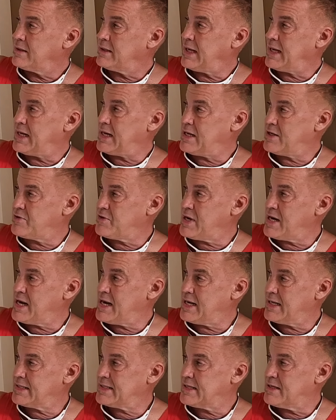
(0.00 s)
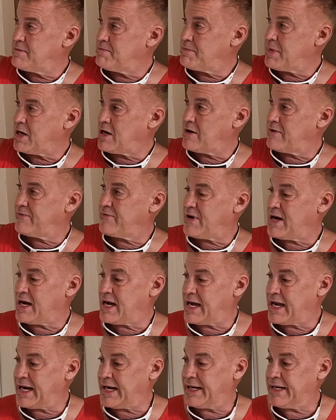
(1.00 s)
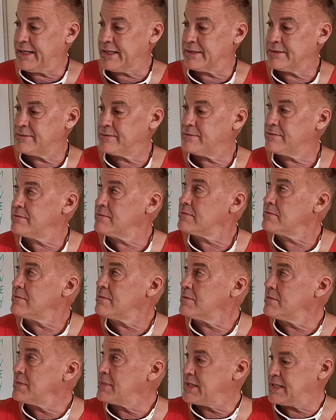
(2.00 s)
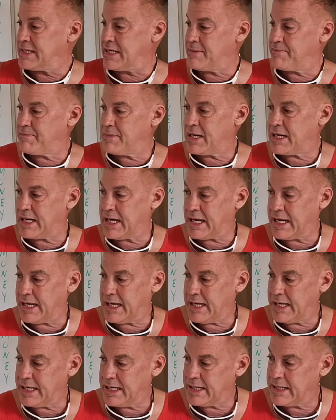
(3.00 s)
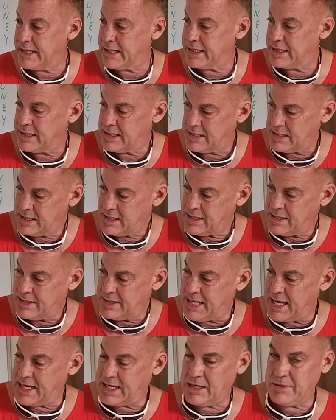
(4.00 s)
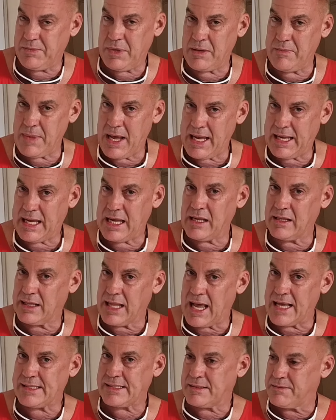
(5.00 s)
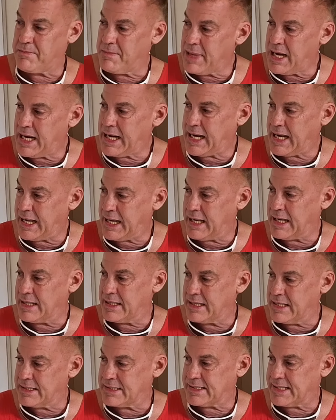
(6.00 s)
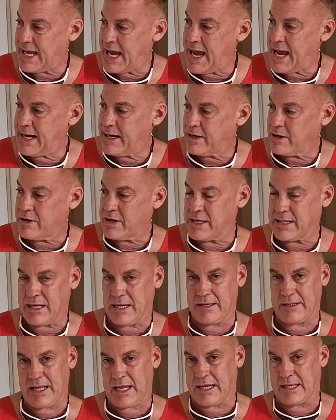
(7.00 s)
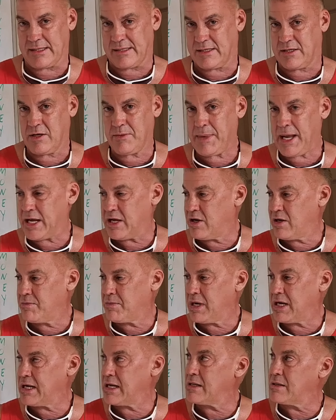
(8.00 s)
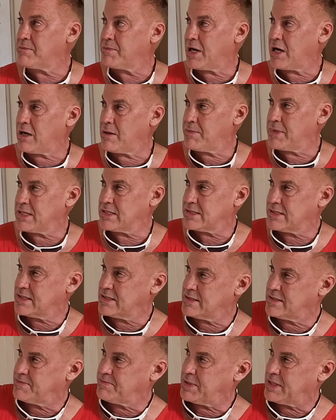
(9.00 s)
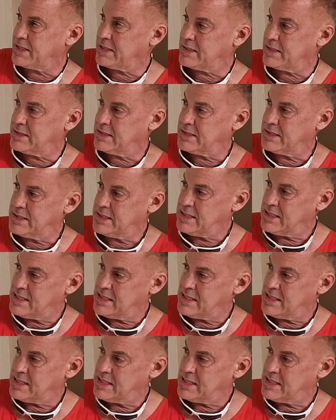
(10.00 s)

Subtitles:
Lady drinks, bar fine, tip money. They could be making less money in this category. They could still make good money in the bar business, but